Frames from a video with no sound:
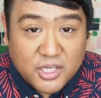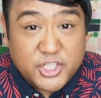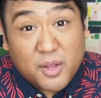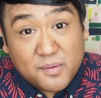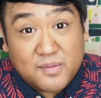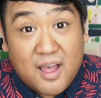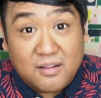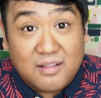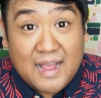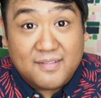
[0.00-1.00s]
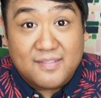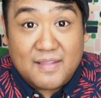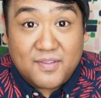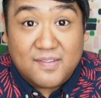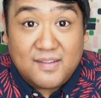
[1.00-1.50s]
She also taught classes
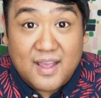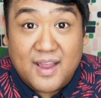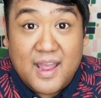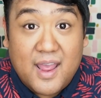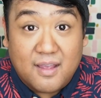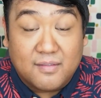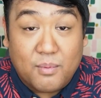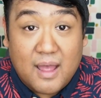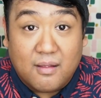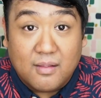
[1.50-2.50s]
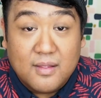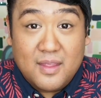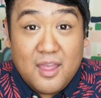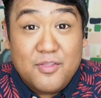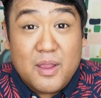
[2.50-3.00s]
at the CIA as well.
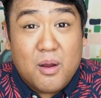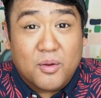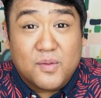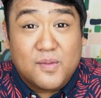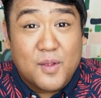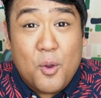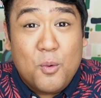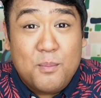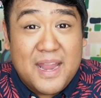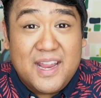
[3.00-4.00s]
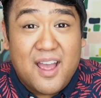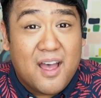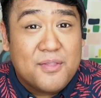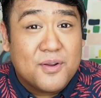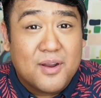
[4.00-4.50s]
There are so many
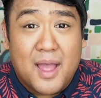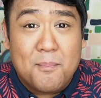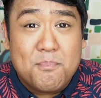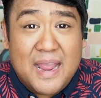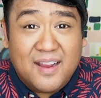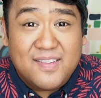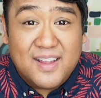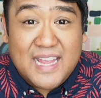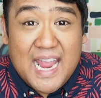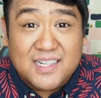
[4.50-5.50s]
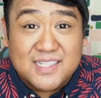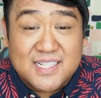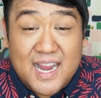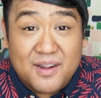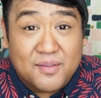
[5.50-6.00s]
other amazing cake
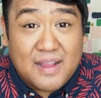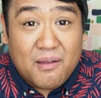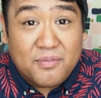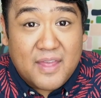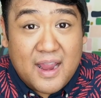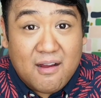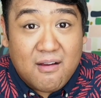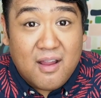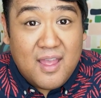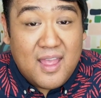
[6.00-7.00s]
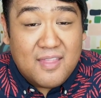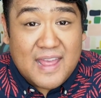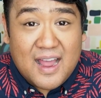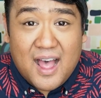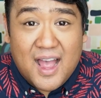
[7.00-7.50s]
designers out there
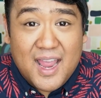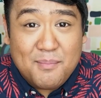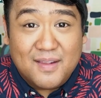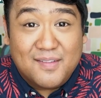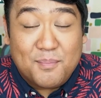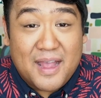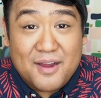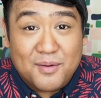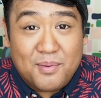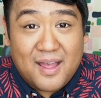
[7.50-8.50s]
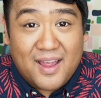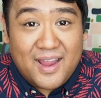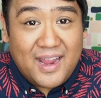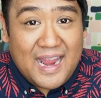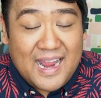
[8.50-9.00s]
that I'm inspired
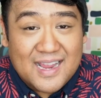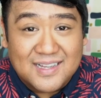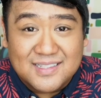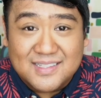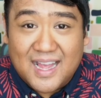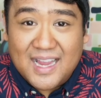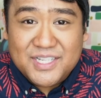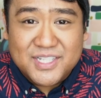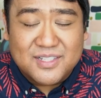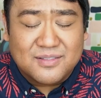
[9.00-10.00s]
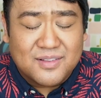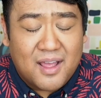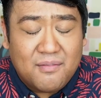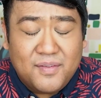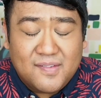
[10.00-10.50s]
by, and I just
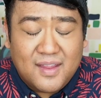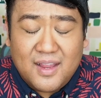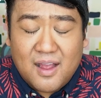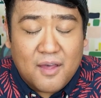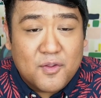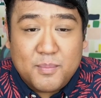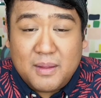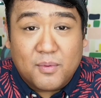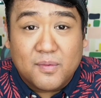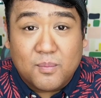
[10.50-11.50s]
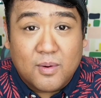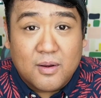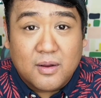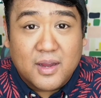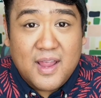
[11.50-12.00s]
love seeing other people's
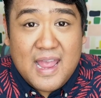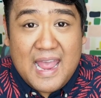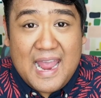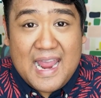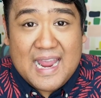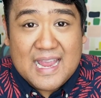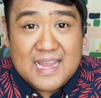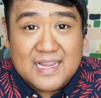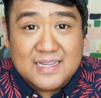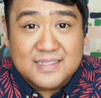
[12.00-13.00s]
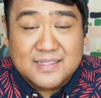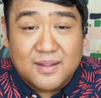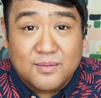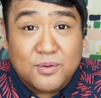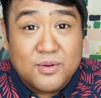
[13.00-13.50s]
work and
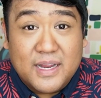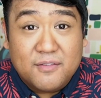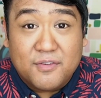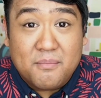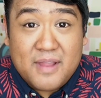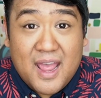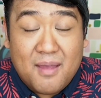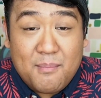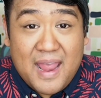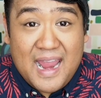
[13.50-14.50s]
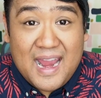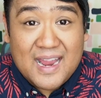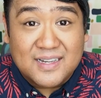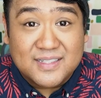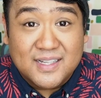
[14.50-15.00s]
learning from them
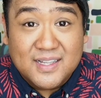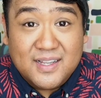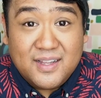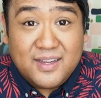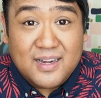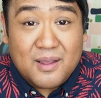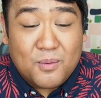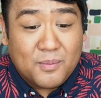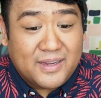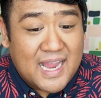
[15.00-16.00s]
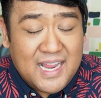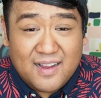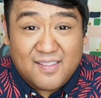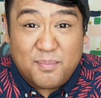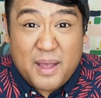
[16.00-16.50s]
and, you know, getting
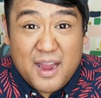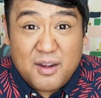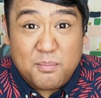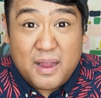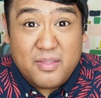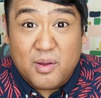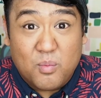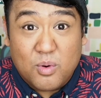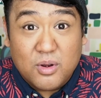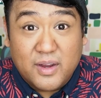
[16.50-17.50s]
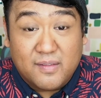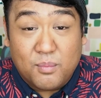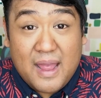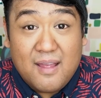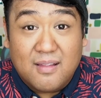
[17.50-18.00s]
inspired by their work as
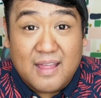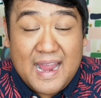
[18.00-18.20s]
well.